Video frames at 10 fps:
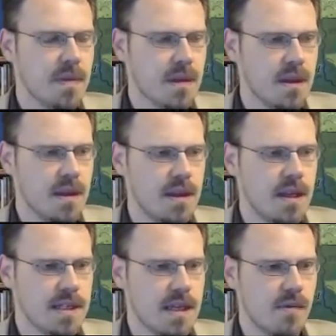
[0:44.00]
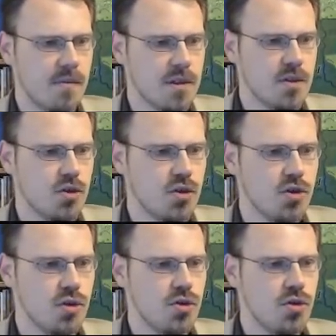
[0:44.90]
Yeah, last game was
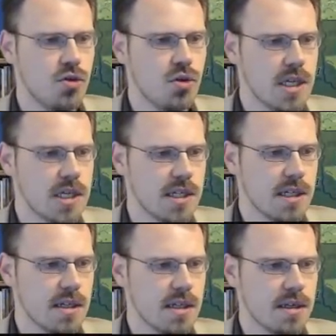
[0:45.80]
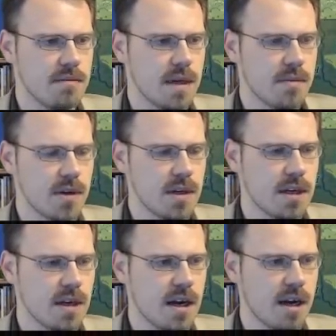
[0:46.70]
too easy. My opponent did
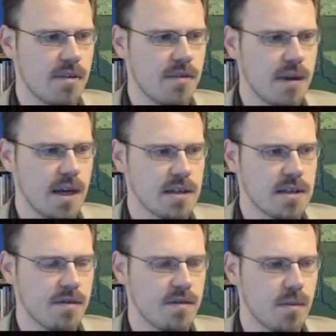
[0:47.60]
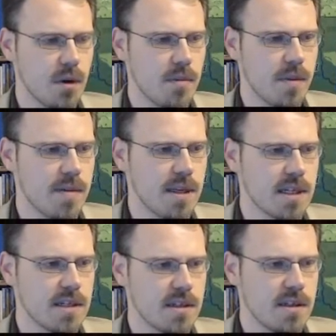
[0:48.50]
not have the right stuff to blow up my
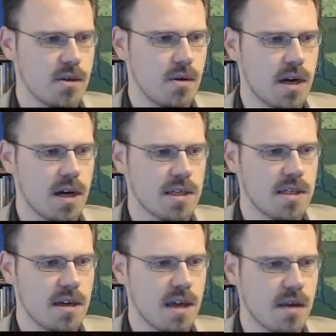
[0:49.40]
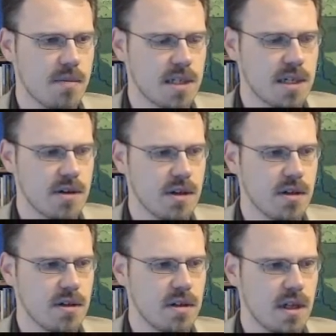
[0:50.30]
minions. You are not starting hand
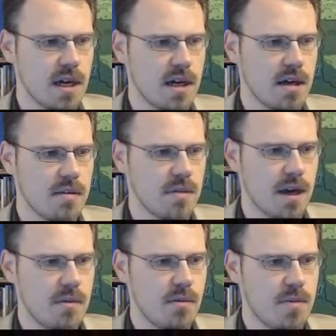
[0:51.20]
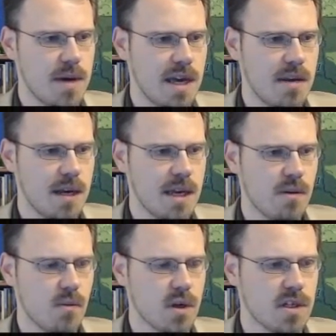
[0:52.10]
material. Um, I'm worried my hand might get
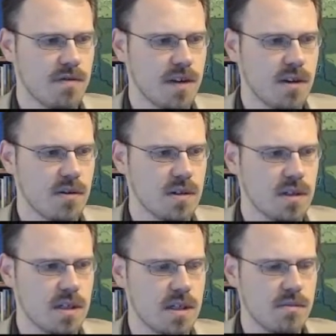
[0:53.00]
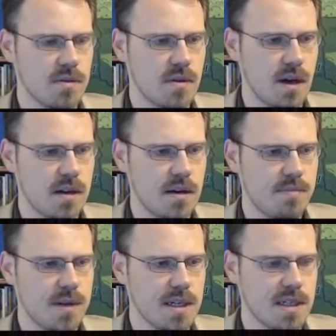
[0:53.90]
worse if I don't keep you. I'm going to
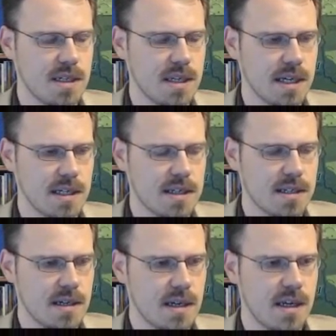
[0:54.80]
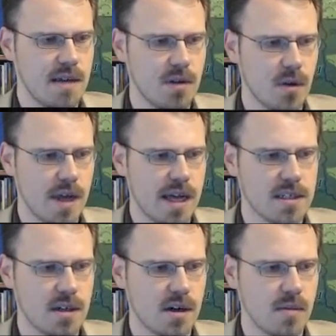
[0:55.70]
pitch this, even though that's a
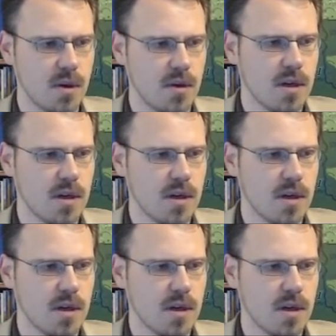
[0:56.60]
combo.